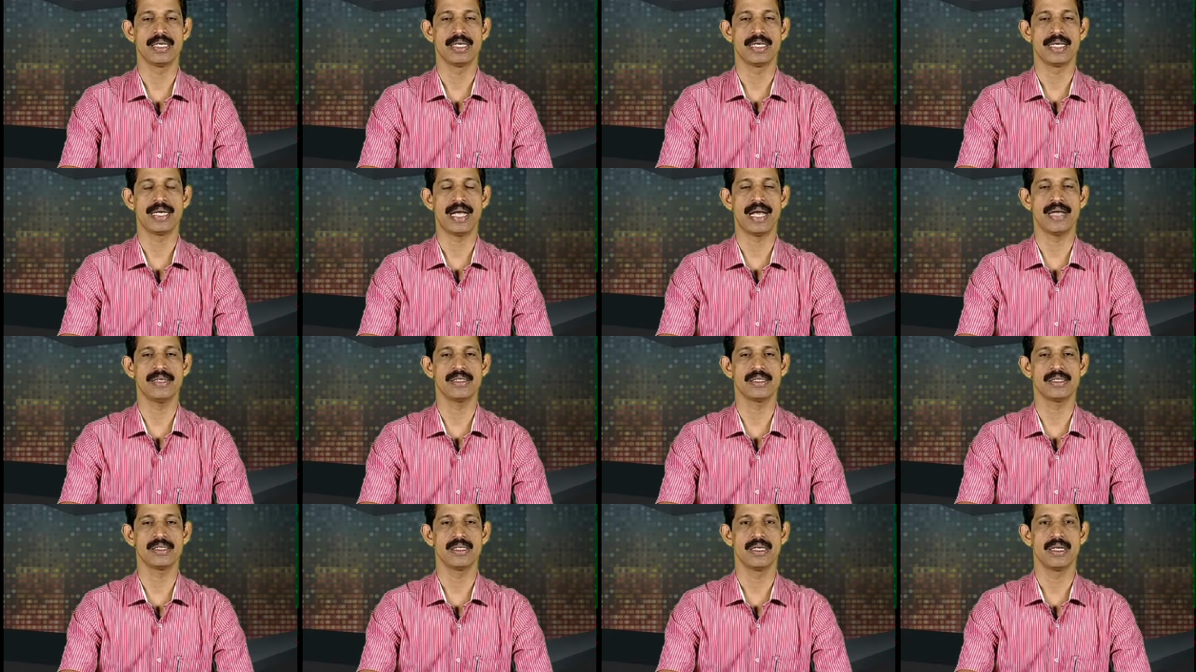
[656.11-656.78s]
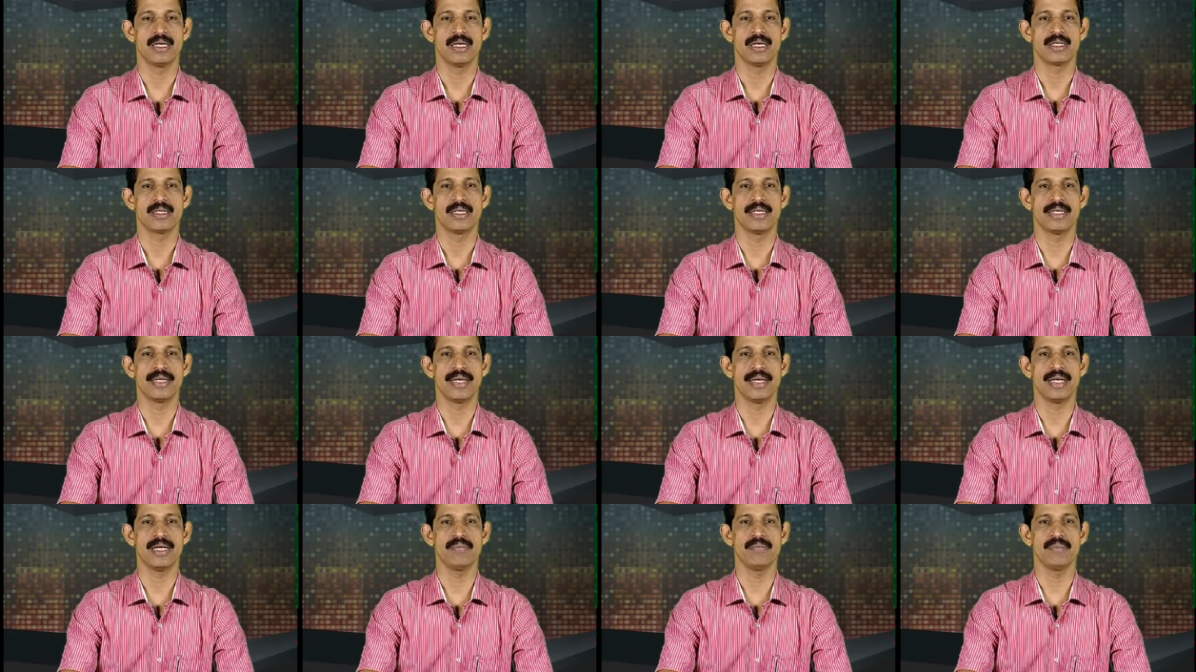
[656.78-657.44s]
hence the
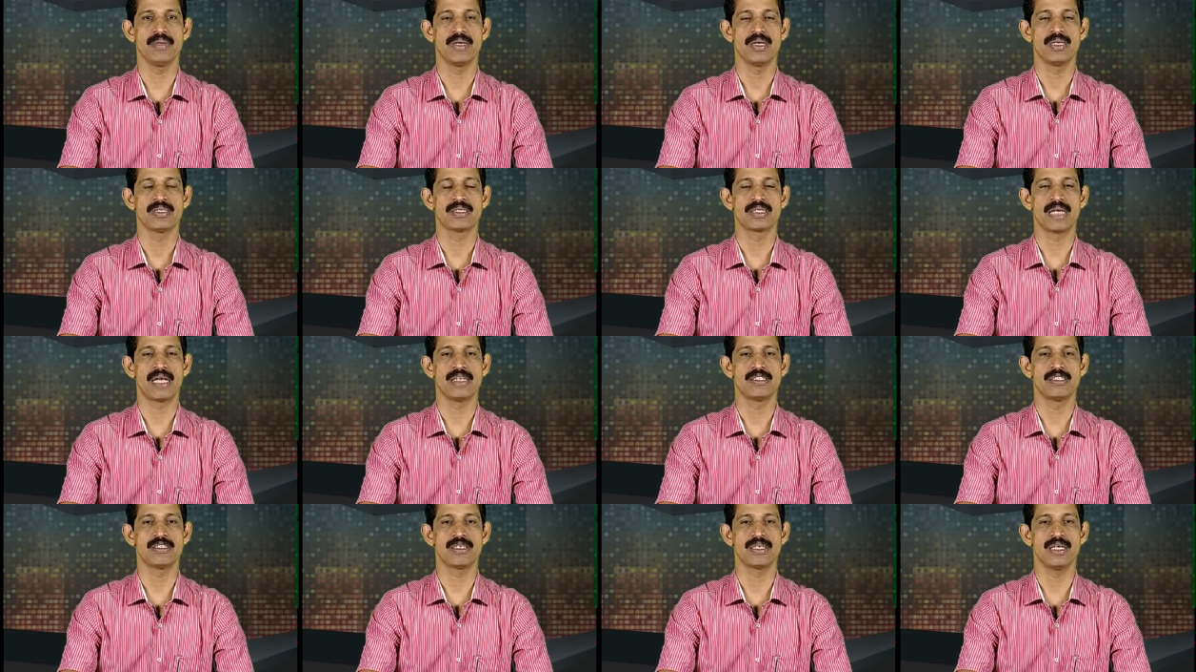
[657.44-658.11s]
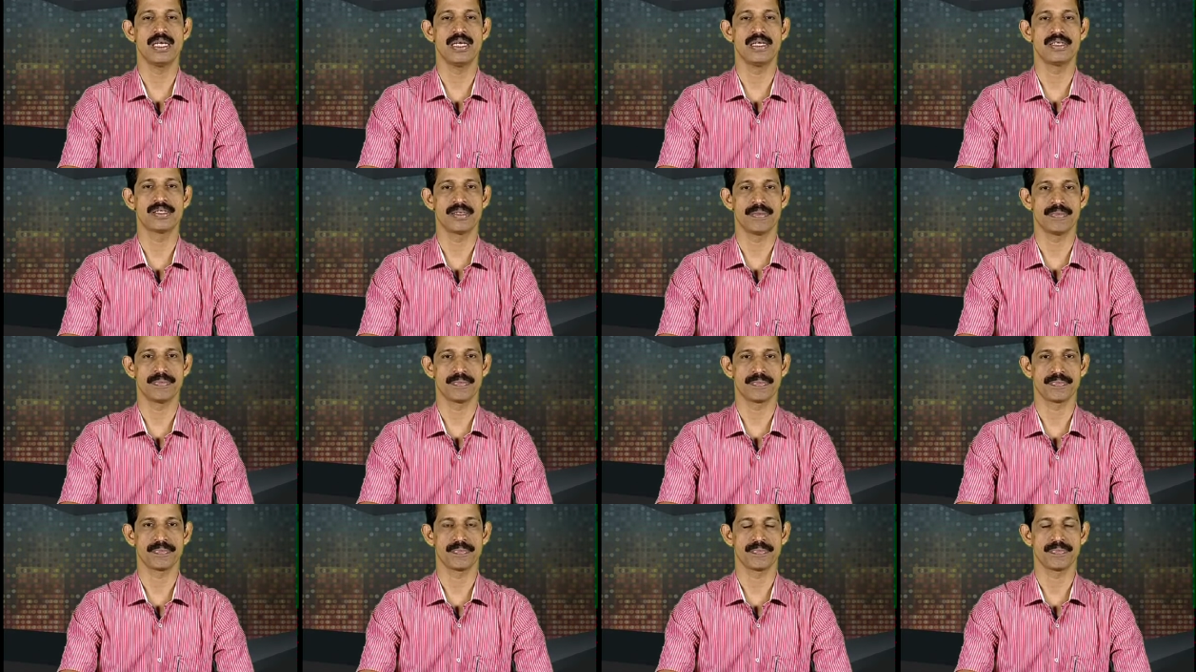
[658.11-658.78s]
name sensorialism.
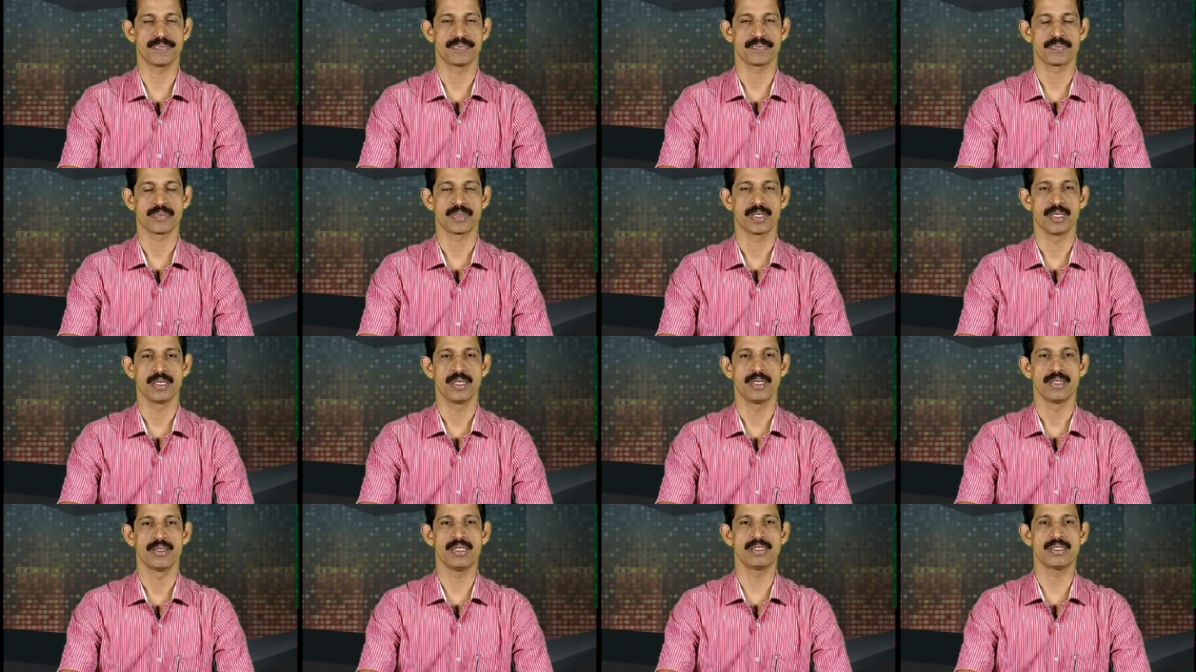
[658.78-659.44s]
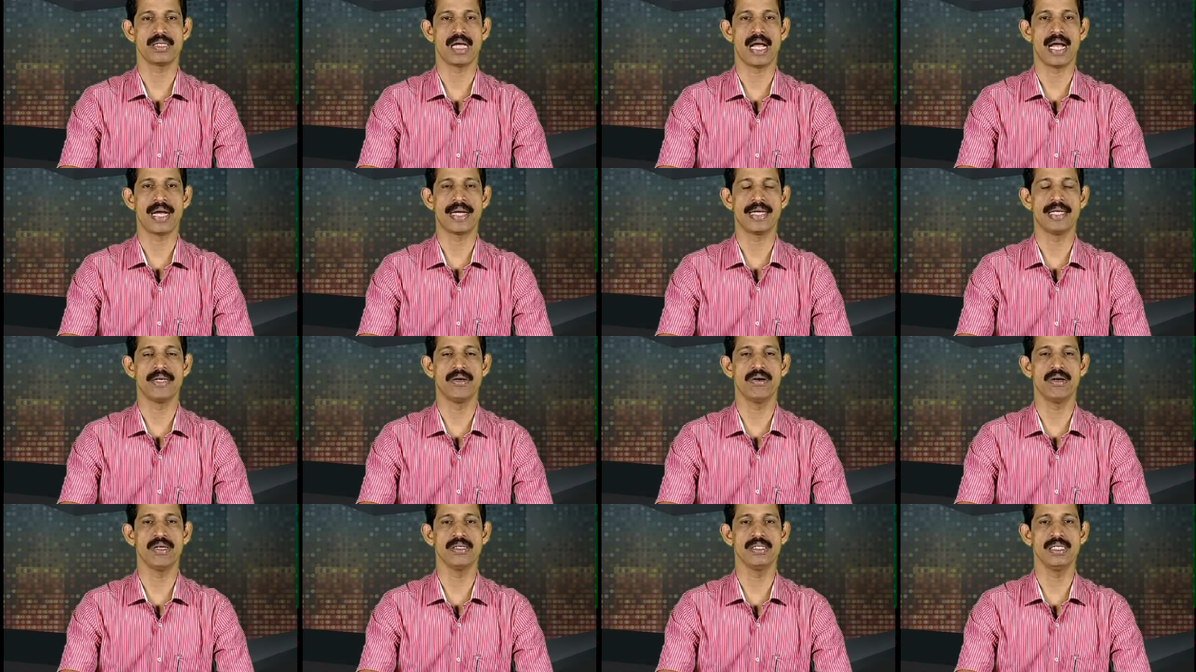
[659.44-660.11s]
This
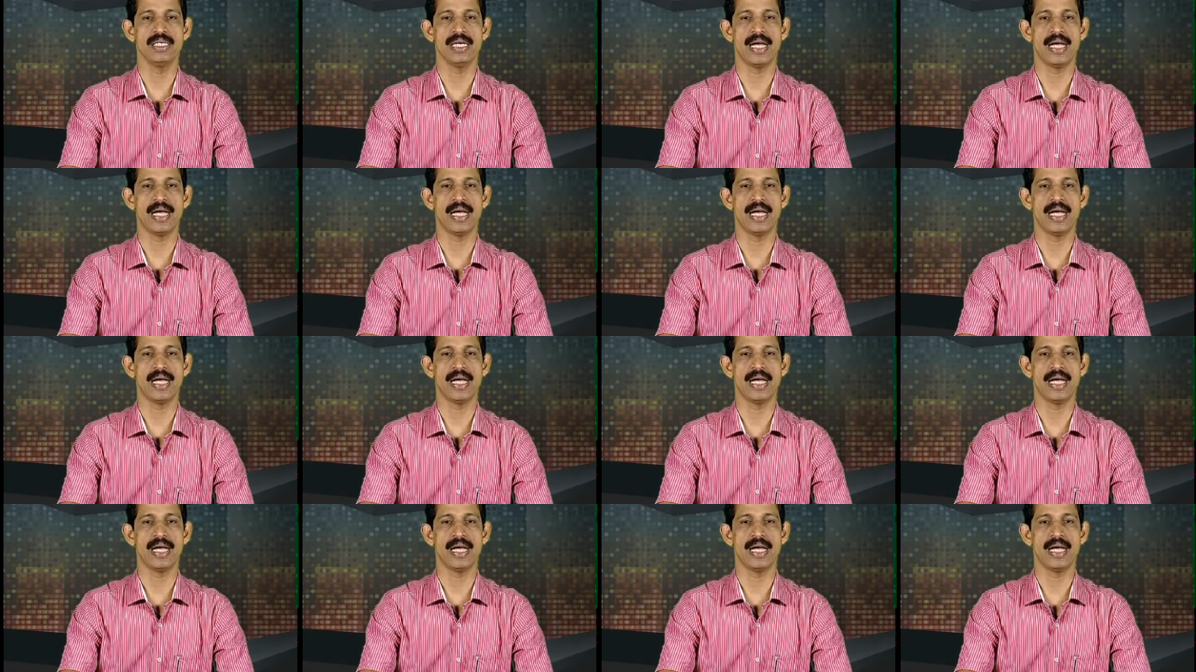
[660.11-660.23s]
ideology